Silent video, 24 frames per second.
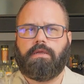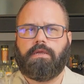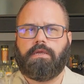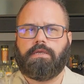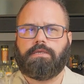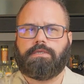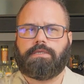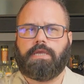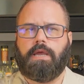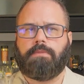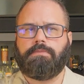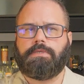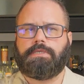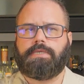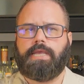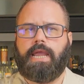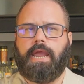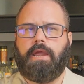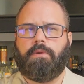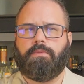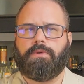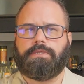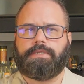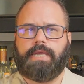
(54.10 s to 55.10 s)
Some
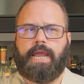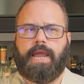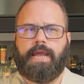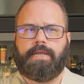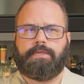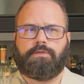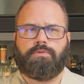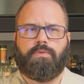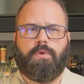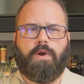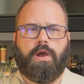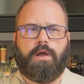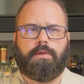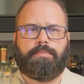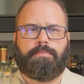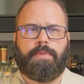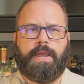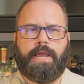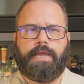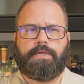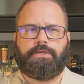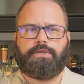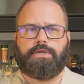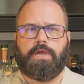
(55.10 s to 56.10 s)
say it was Antoine
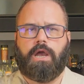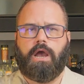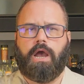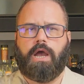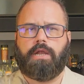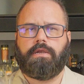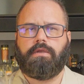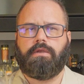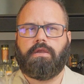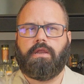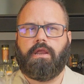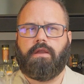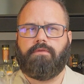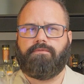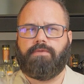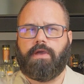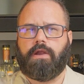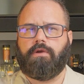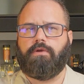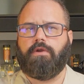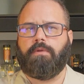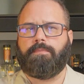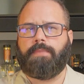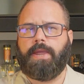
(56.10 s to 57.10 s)
Peychaud,
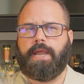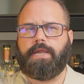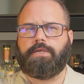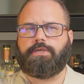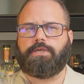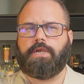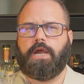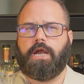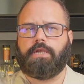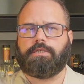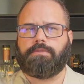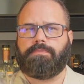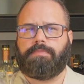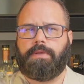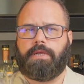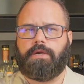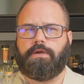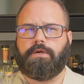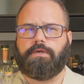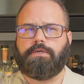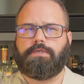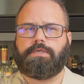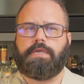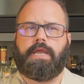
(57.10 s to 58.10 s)
inventor of Peychaud's
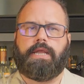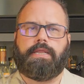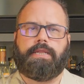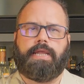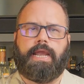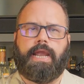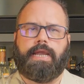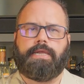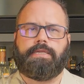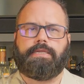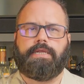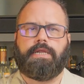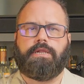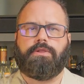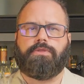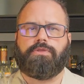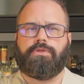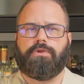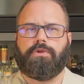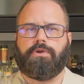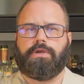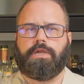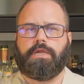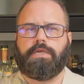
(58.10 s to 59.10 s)
bitters in the
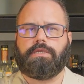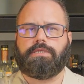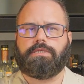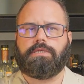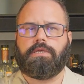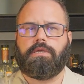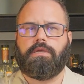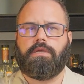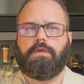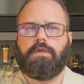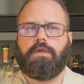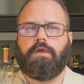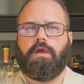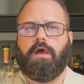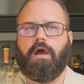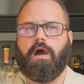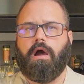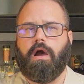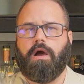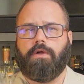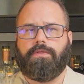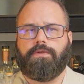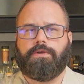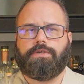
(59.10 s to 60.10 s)
1830s.
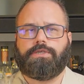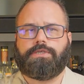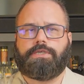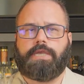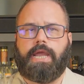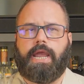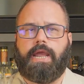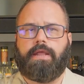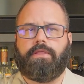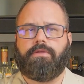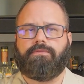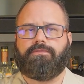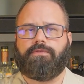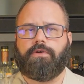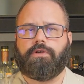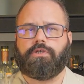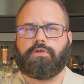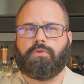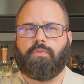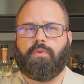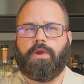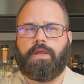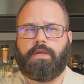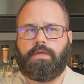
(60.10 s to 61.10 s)
Others say the
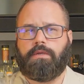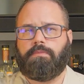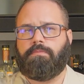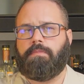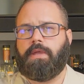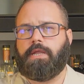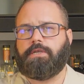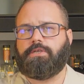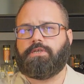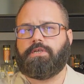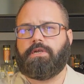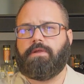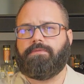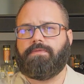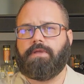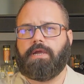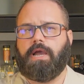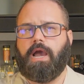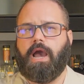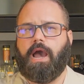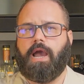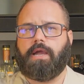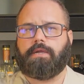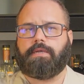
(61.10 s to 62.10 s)
first written mention of the
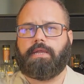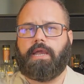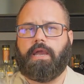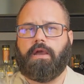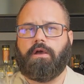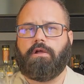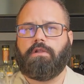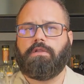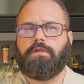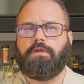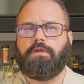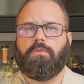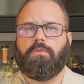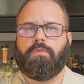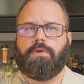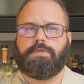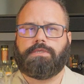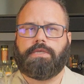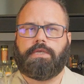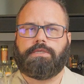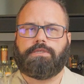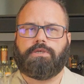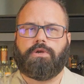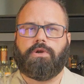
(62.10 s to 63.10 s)
cocktail
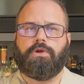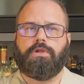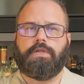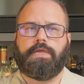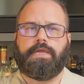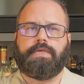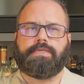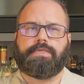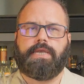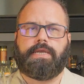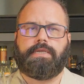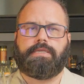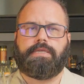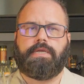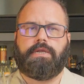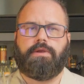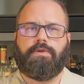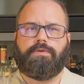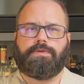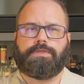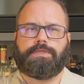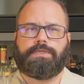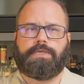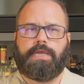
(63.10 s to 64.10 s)
was as early as
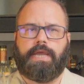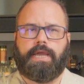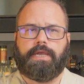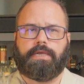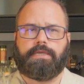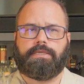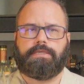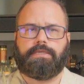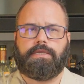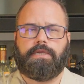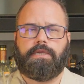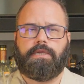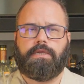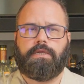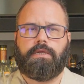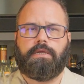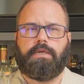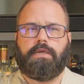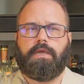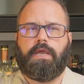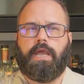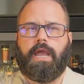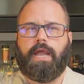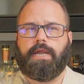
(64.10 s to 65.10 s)
1806.
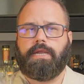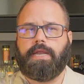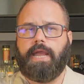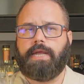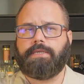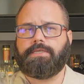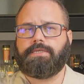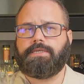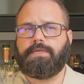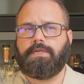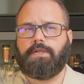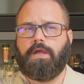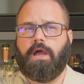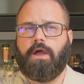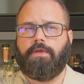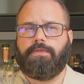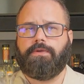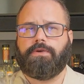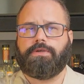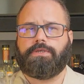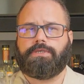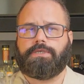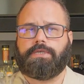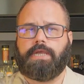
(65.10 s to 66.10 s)
And yet still
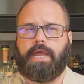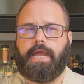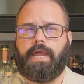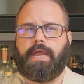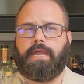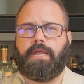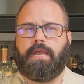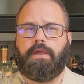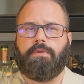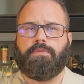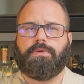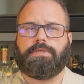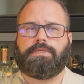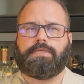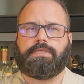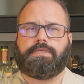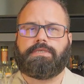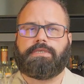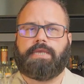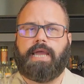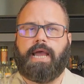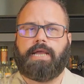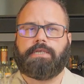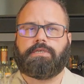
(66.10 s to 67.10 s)
others say it was the
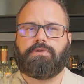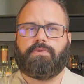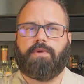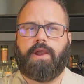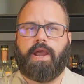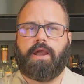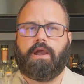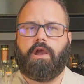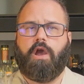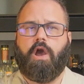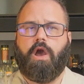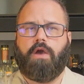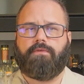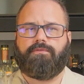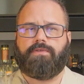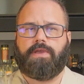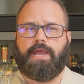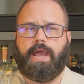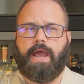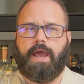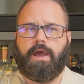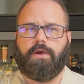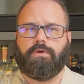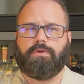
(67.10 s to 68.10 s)
Sazerac
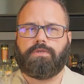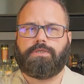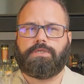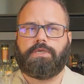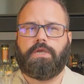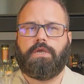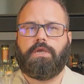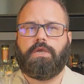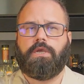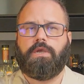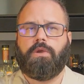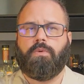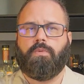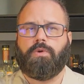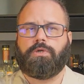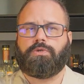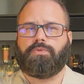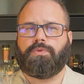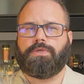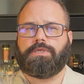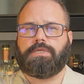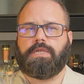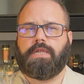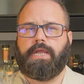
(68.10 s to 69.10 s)
Coffee House,
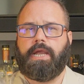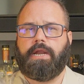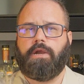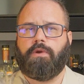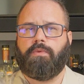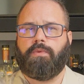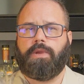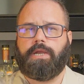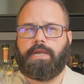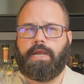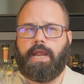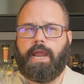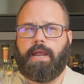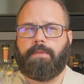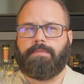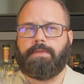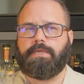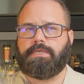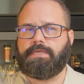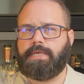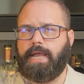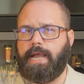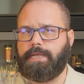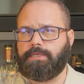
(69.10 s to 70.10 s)
which was later renamed
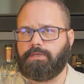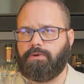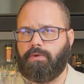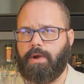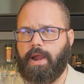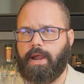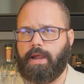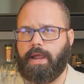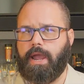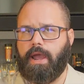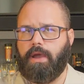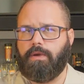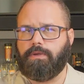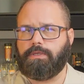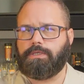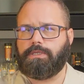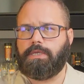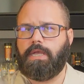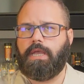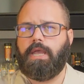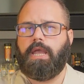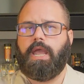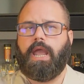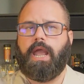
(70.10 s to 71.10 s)
the Sazerac
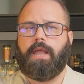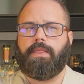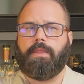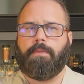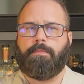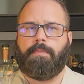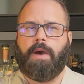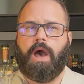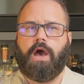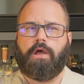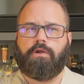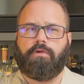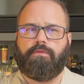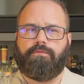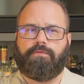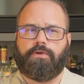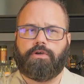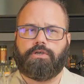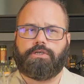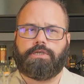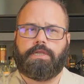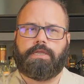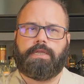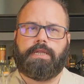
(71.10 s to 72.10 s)
House, and the bottle
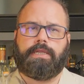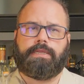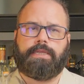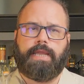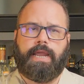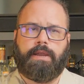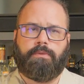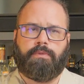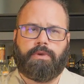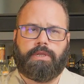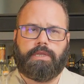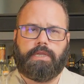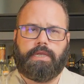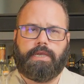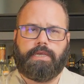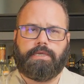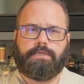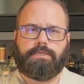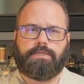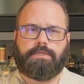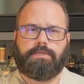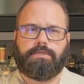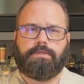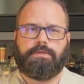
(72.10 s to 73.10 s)
version that they
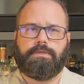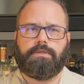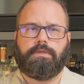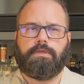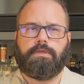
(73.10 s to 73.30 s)
released.